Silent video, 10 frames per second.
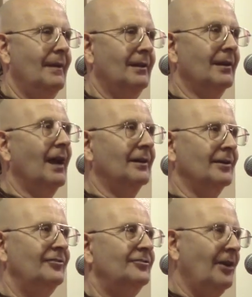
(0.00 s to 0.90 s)

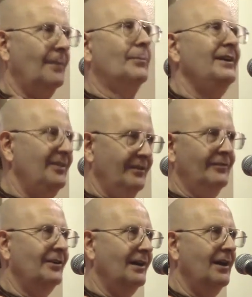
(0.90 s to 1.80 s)
Lungs, start breathing
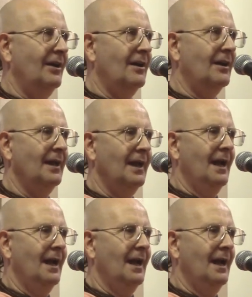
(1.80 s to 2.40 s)
very hard.